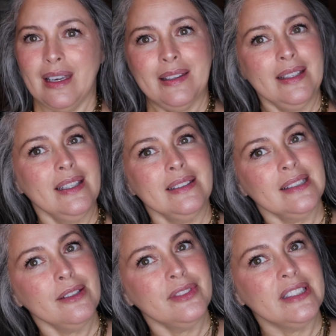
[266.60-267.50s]
I think it's
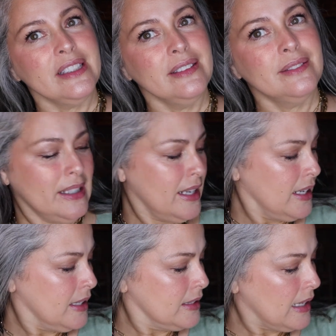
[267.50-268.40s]
lovely.
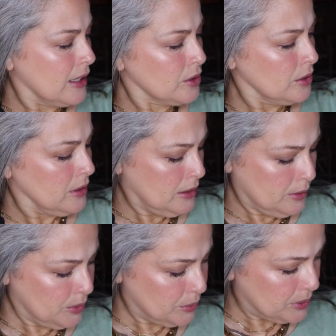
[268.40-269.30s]
And actually
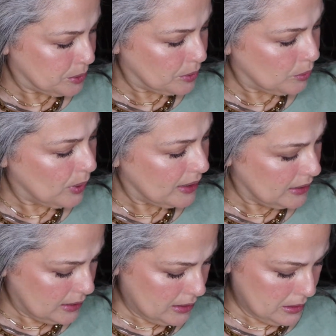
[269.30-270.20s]
this one was
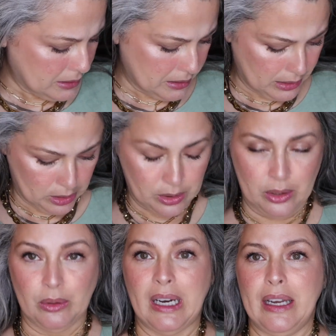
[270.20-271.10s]
quite easy
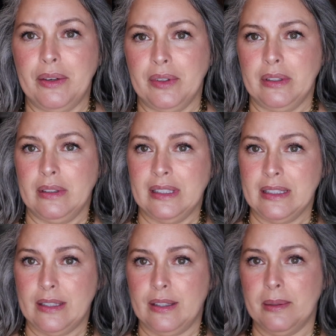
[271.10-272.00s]
to iron.
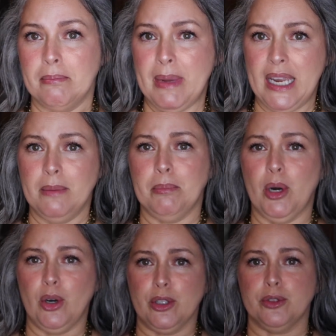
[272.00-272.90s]
This main
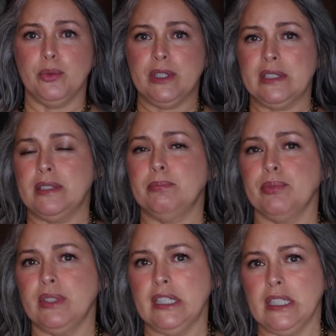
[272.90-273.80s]
part was
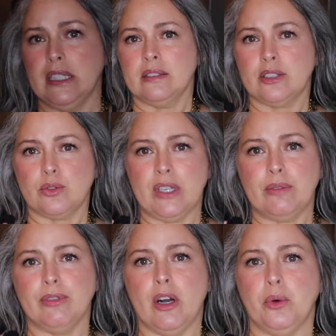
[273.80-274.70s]
pretty
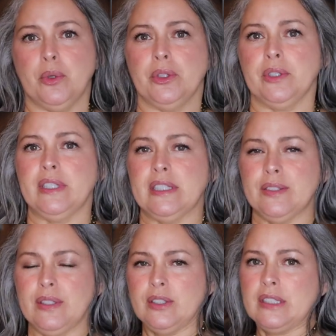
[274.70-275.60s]
straightforward
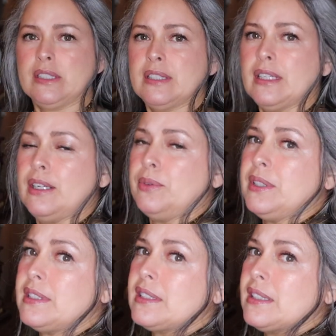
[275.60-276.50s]
as far as it was